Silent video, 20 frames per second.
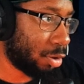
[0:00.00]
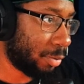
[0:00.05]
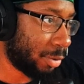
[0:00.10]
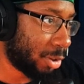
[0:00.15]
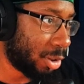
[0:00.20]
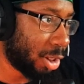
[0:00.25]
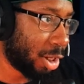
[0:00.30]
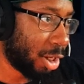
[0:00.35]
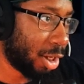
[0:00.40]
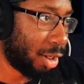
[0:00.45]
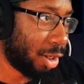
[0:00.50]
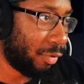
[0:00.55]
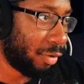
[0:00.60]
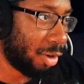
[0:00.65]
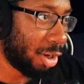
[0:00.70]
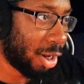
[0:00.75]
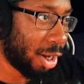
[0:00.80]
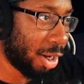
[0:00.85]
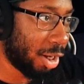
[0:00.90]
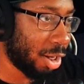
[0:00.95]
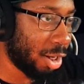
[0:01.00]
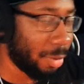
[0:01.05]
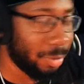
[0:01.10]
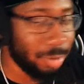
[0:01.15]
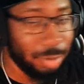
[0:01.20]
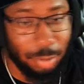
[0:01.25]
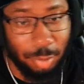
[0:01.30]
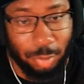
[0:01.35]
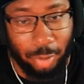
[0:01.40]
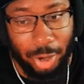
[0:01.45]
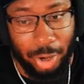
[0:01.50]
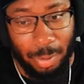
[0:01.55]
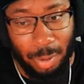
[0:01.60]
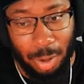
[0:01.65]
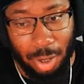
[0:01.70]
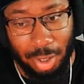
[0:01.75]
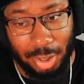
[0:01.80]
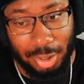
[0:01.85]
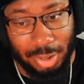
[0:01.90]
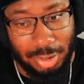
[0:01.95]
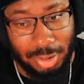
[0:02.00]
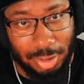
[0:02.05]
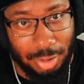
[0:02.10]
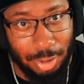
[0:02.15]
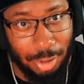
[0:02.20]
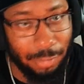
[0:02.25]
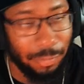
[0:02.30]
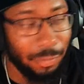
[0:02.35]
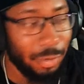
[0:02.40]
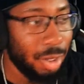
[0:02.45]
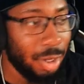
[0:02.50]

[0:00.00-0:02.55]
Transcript: what I'm saying, leave a like, comment, subscribe, all that good stuff.